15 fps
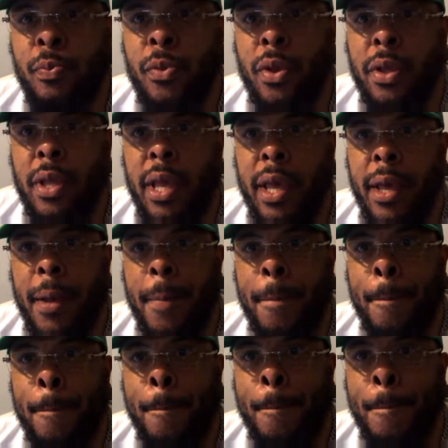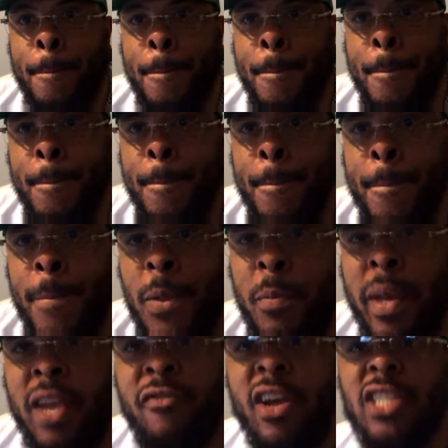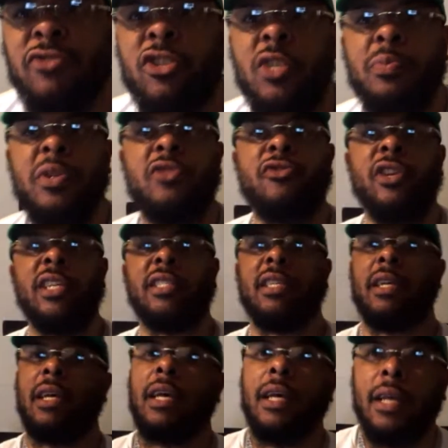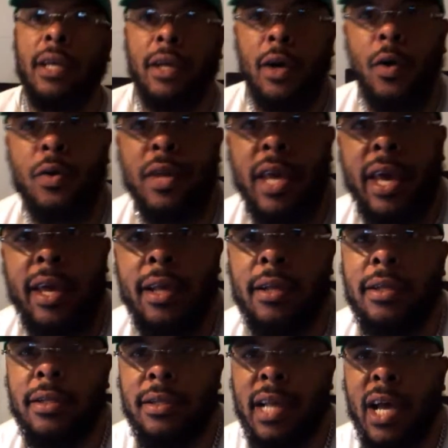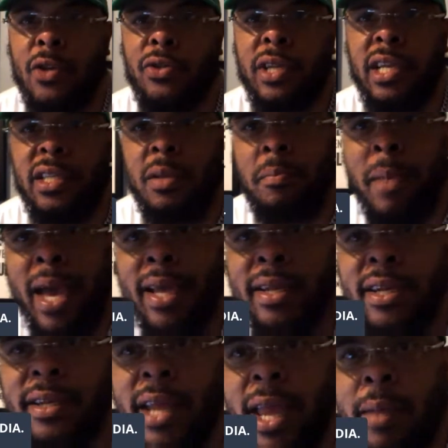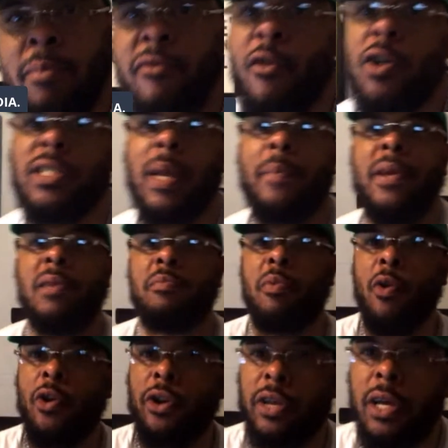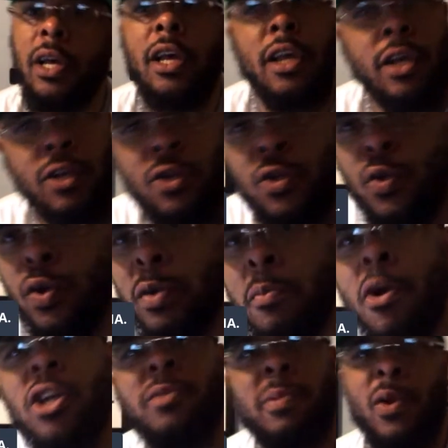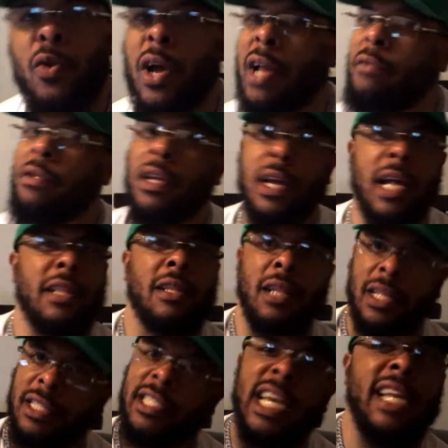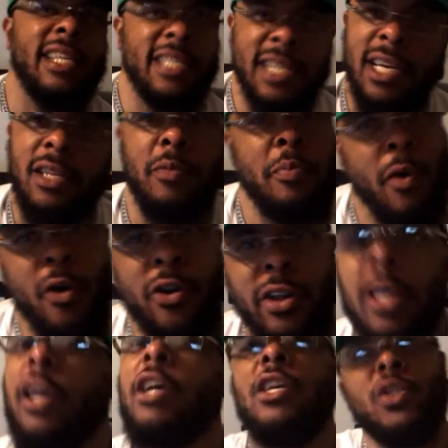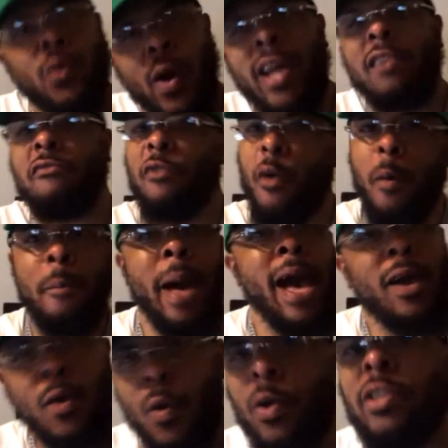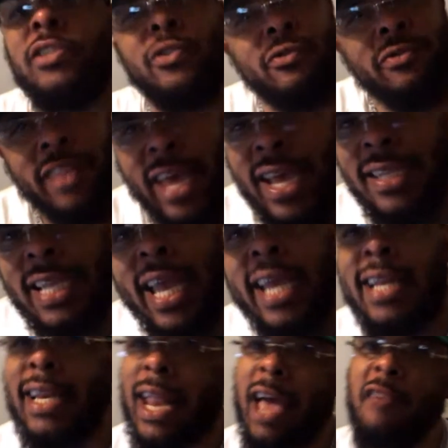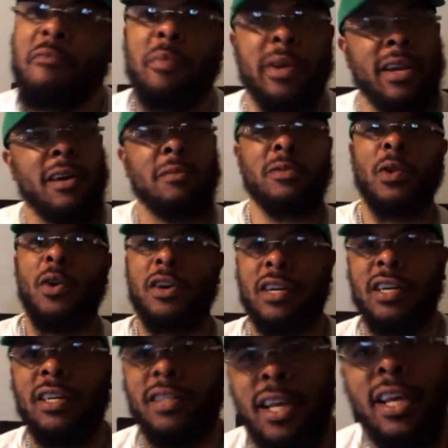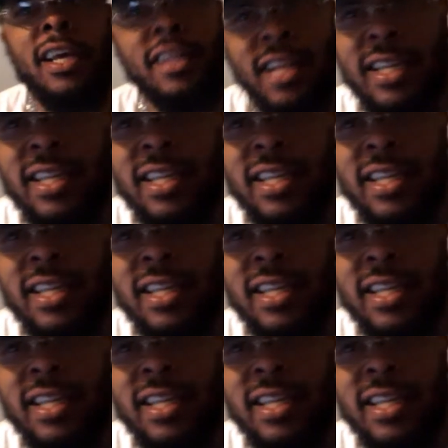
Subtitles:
Yeah, making Rice Krispie treats. Okay, I used to eat them back in the day before I stopped eating pork. The marshmallow got gelatin in the pork, so I had to fall back on certain things I eat in life. But it's all good. They